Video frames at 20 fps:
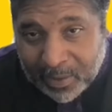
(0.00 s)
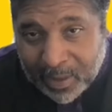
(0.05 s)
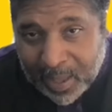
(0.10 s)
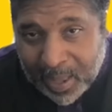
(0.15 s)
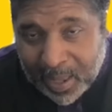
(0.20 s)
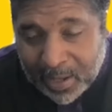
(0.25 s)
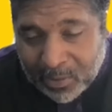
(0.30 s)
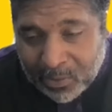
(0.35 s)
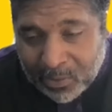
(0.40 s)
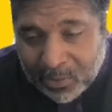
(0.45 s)
And
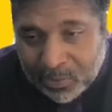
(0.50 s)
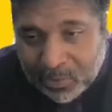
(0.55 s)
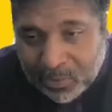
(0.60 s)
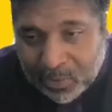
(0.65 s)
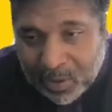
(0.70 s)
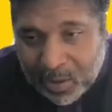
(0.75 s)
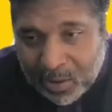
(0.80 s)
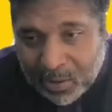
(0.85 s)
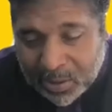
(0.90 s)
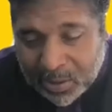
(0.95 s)
I know you
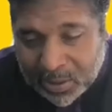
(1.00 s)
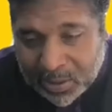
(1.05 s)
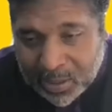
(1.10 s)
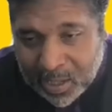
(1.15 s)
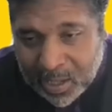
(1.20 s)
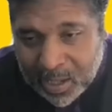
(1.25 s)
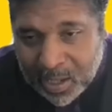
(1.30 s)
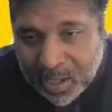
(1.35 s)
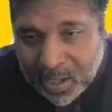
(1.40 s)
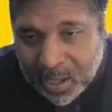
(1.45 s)
lost
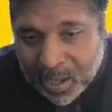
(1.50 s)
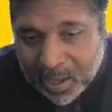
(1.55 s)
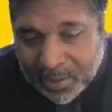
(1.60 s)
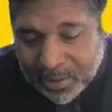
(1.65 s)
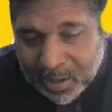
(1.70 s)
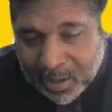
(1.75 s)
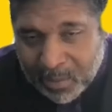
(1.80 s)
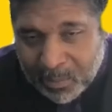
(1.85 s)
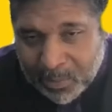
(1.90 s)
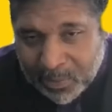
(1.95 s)
a
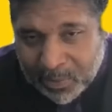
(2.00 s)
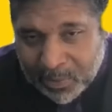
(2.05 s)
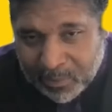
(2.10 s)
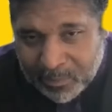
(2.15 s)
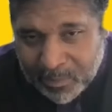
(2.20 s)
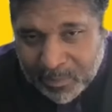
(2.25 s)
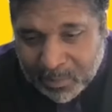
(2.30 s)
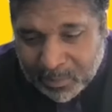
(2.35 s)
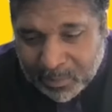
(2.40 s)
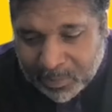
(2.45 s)
number of
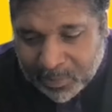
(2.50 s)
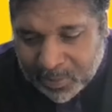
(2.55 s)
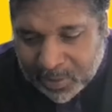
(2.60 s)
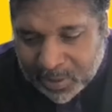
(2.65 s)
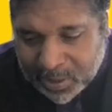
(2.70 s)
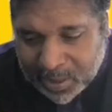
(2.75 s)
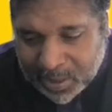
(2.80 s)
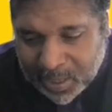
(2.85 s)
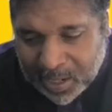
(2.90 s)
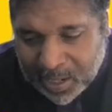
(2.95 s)

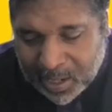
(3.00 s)
members